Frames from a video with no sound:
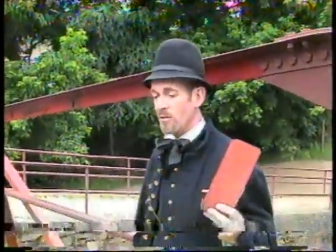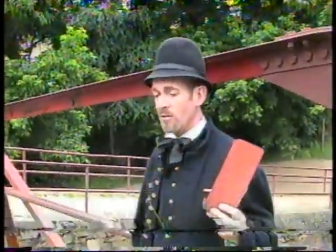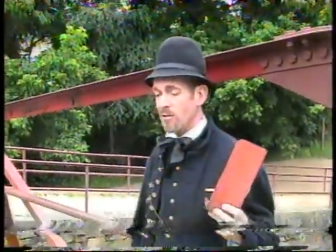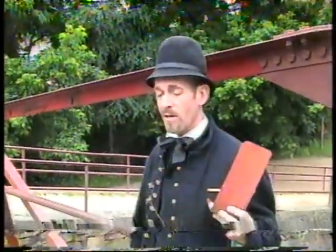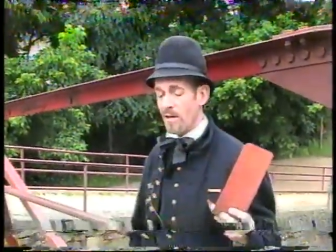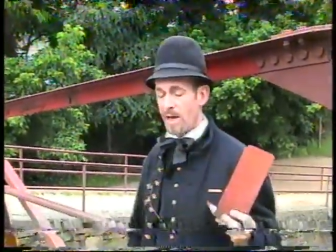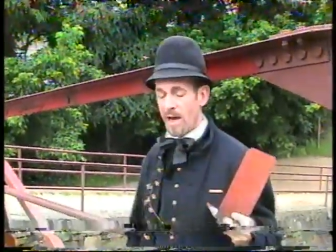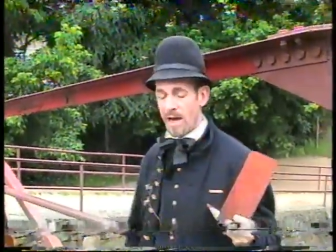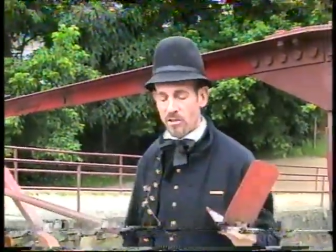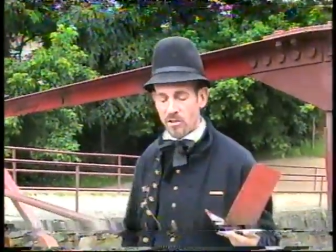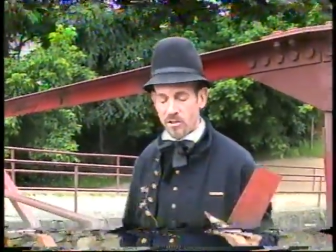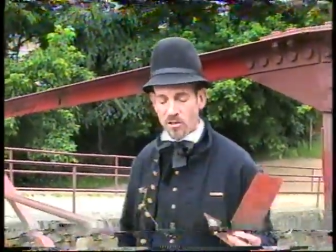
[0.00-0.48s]

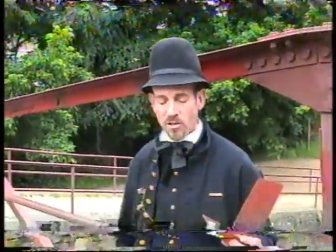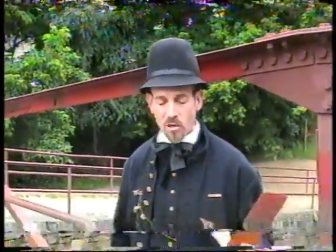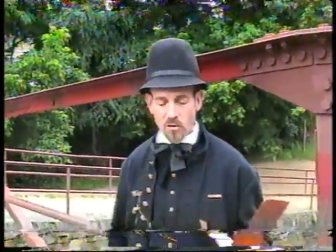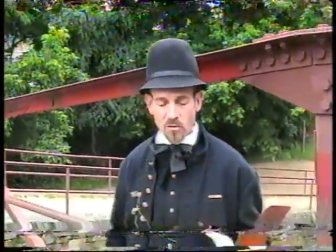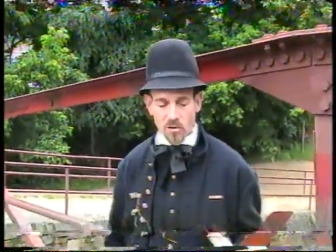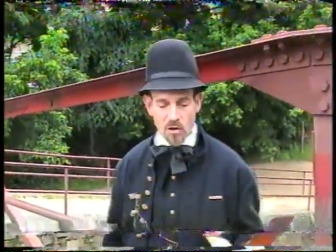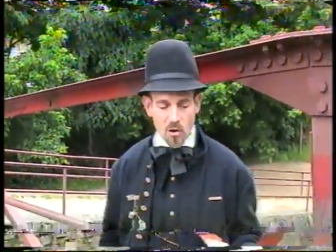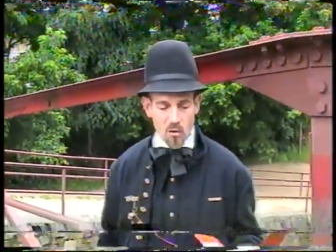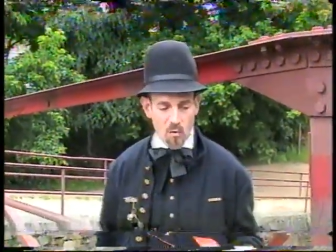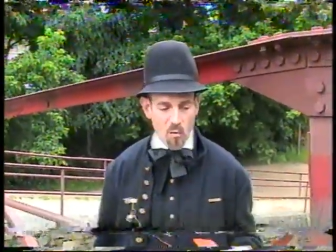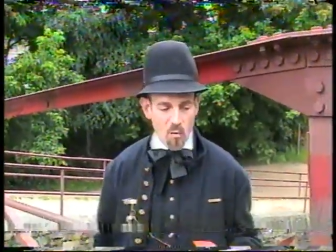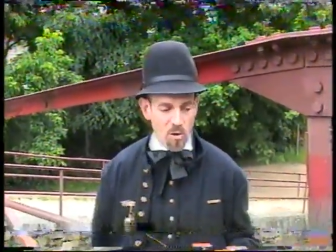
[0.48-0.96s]
not so
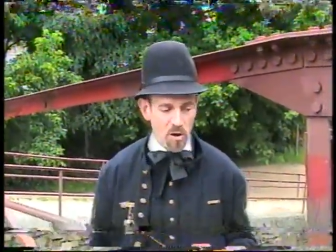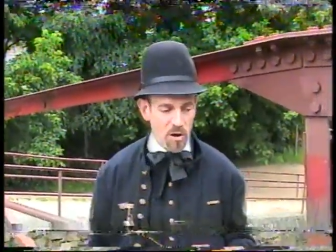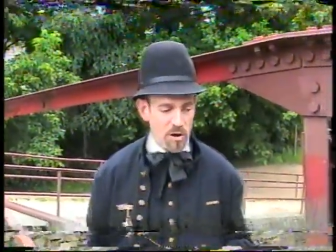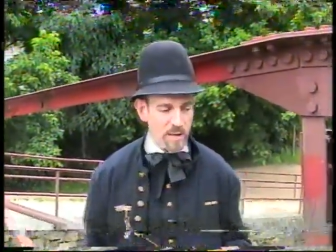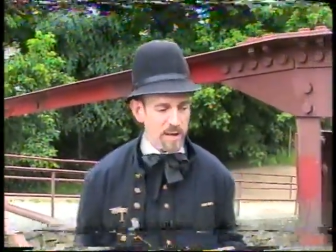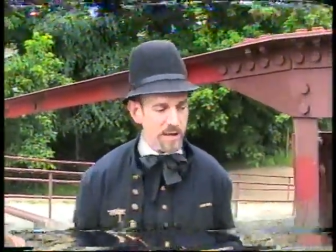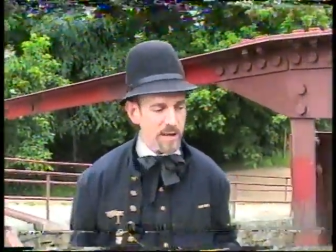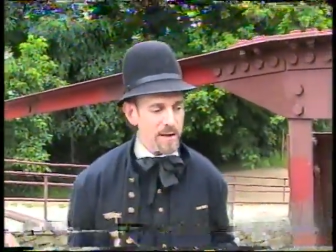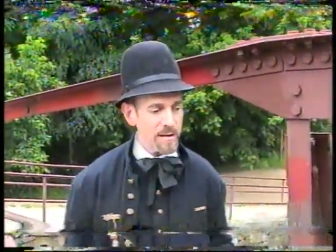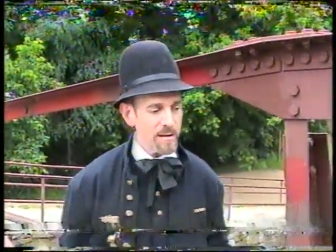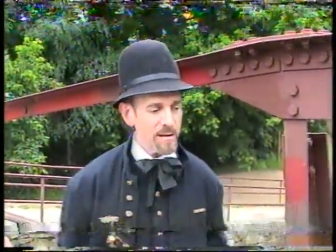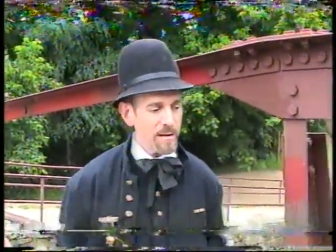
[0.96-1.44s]

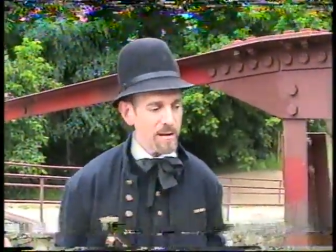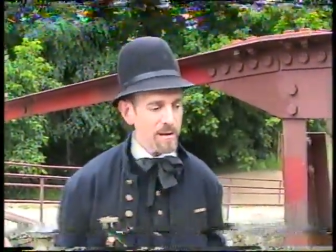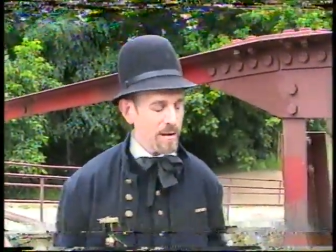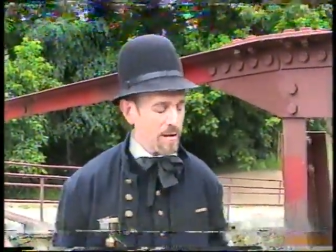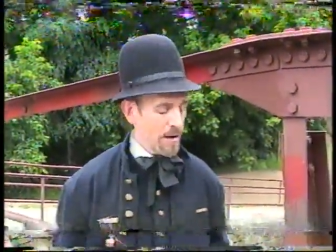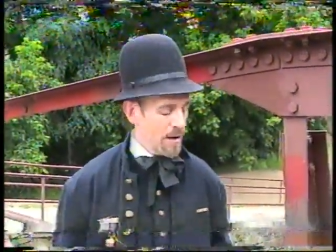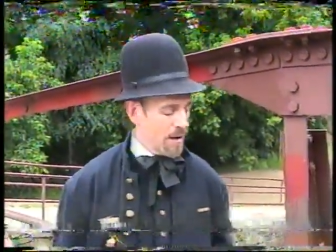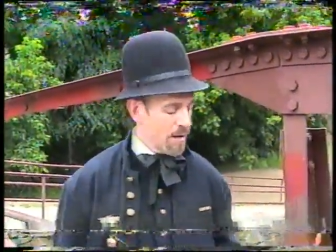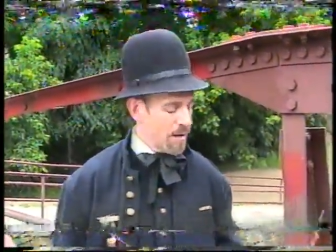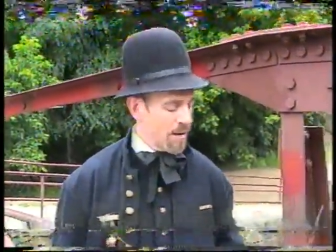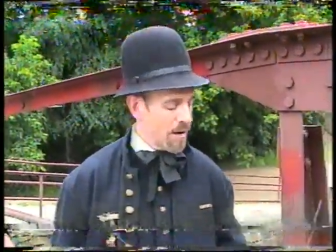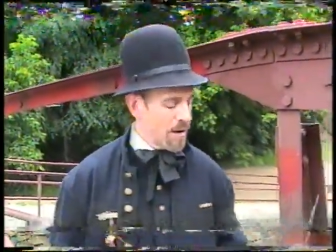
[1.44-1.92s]
noteworthy,
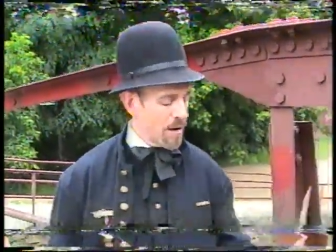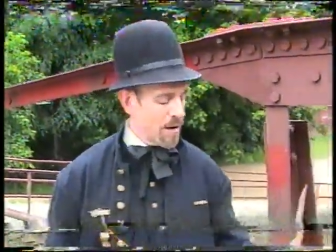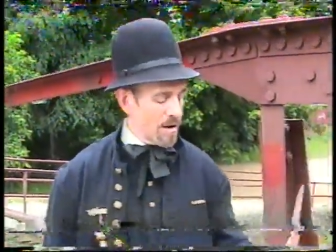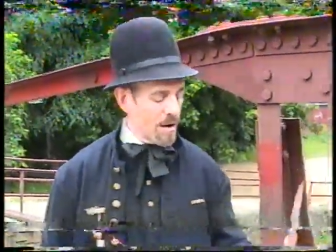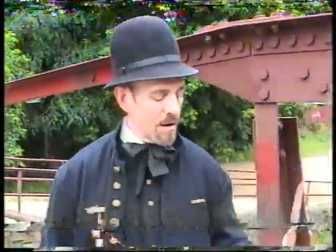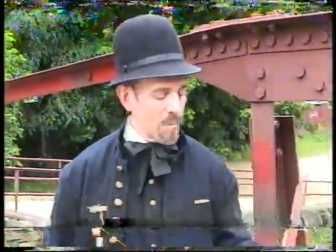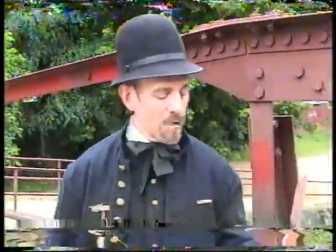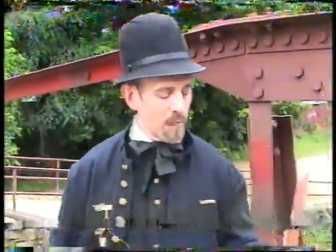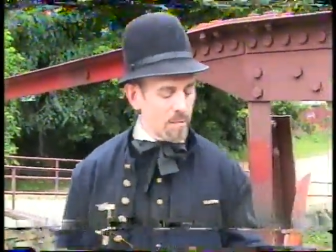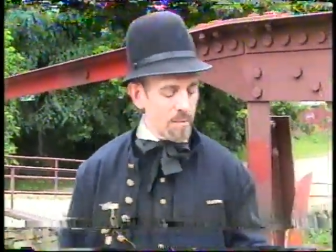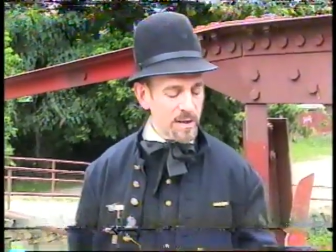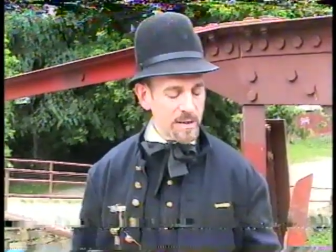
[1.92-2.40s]

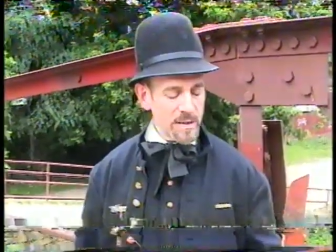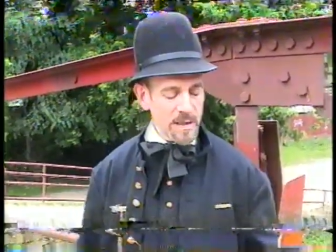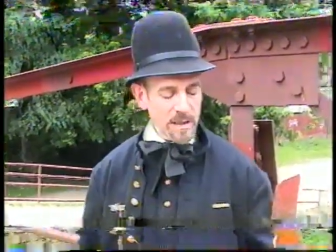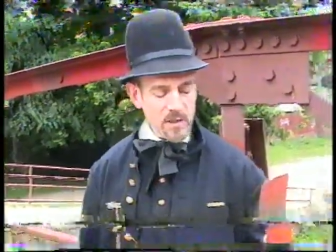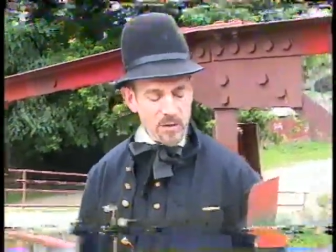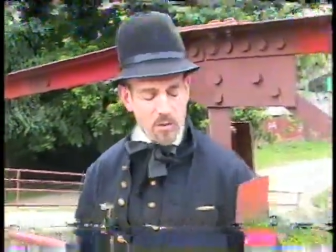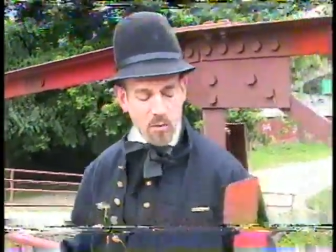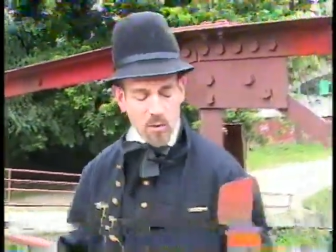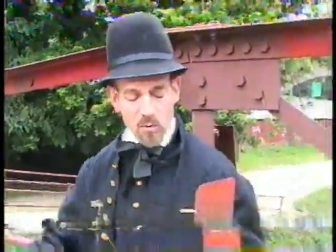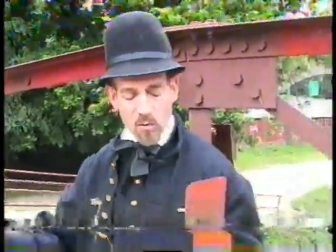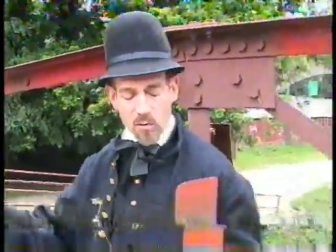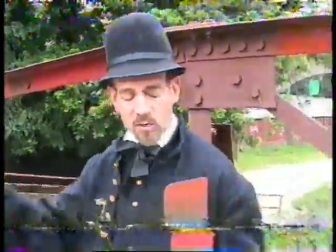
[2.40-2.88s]
but
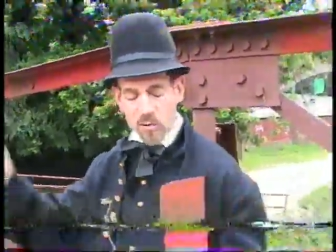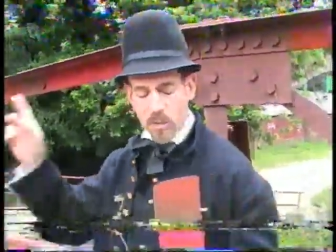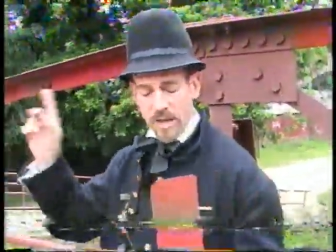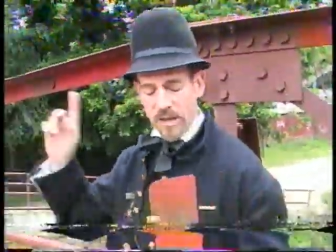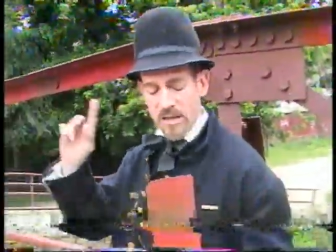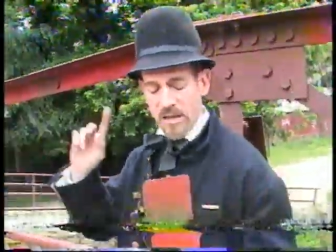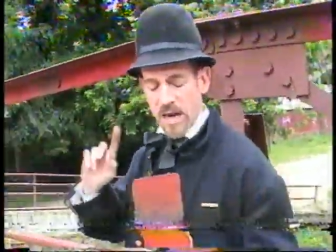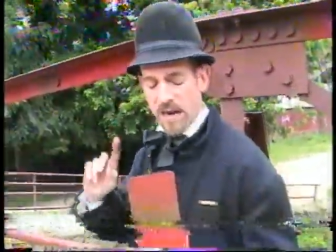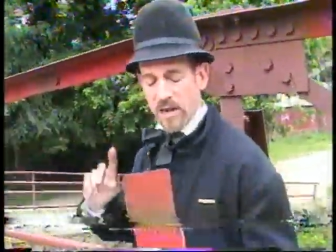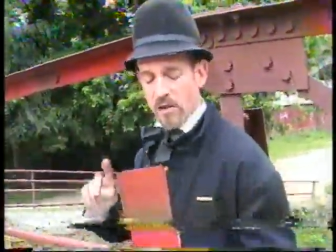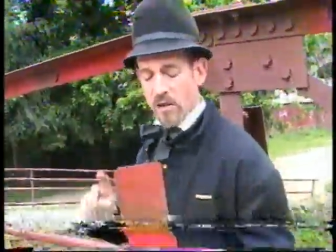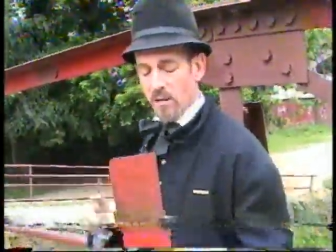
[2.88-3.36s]
this one was
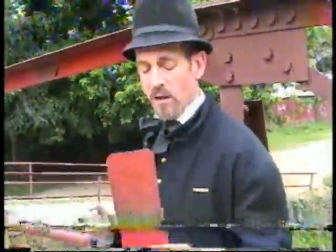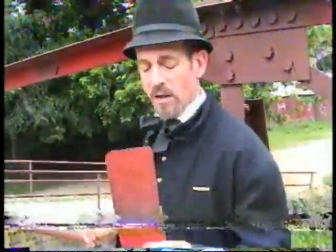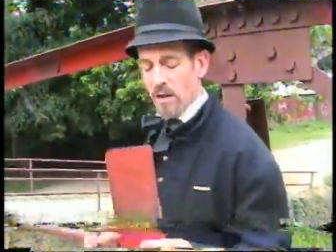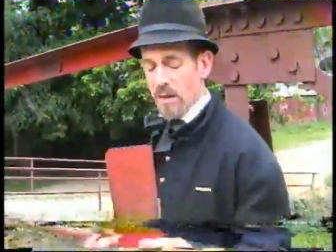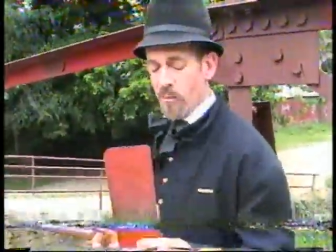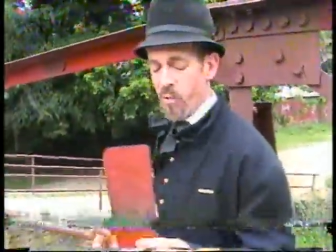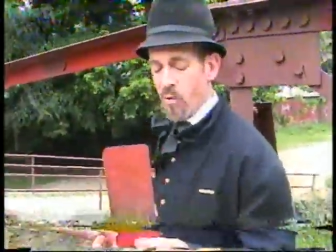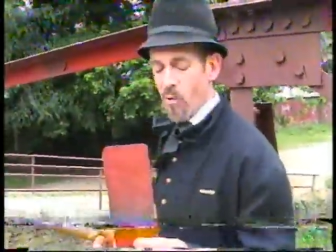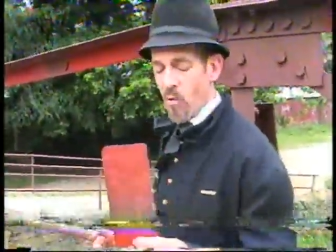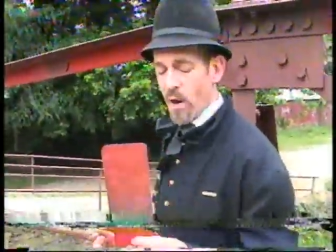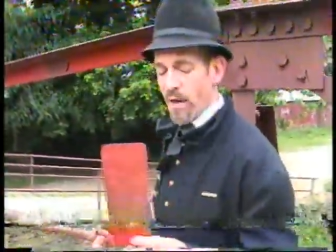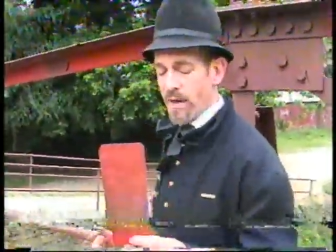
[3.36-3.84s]
particularly
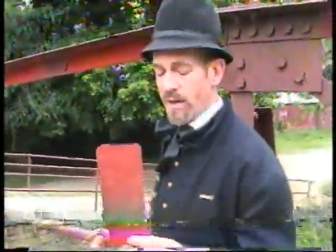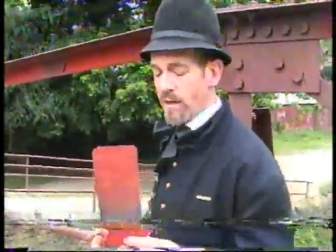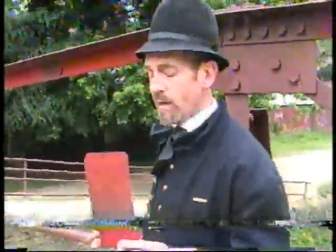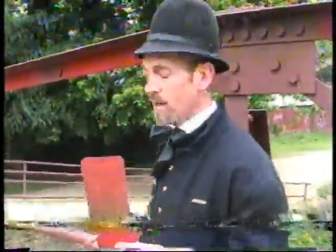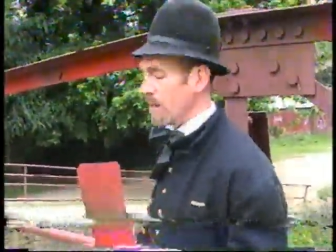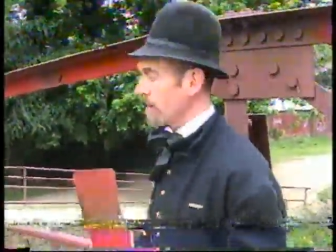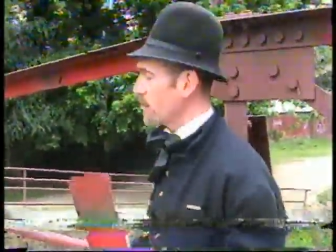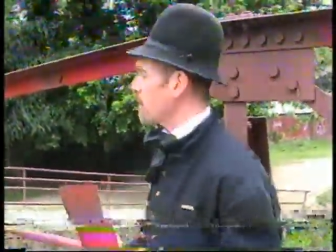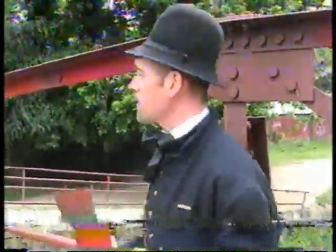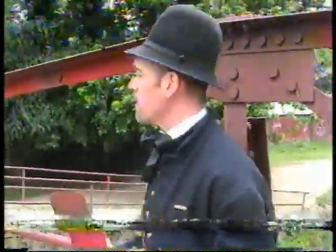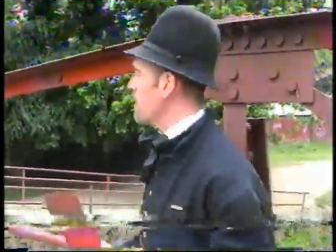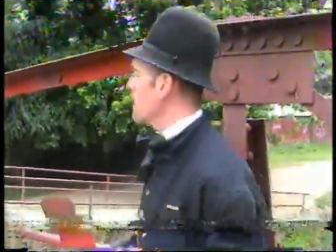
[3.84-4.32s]
poignant.
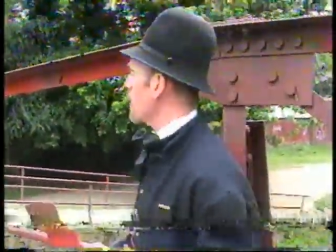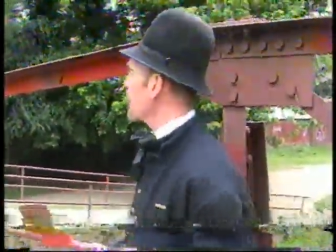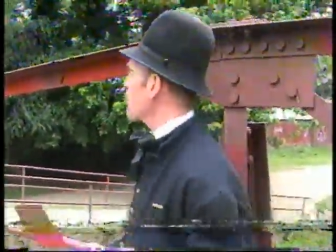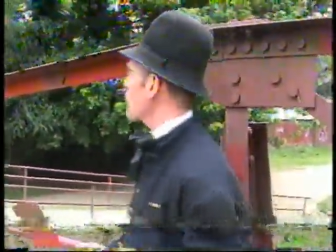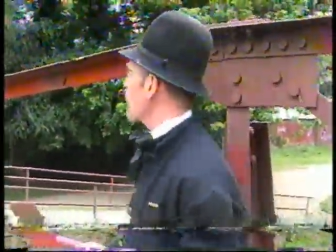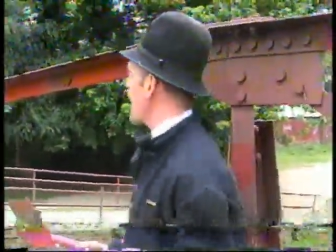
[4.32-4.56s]
Young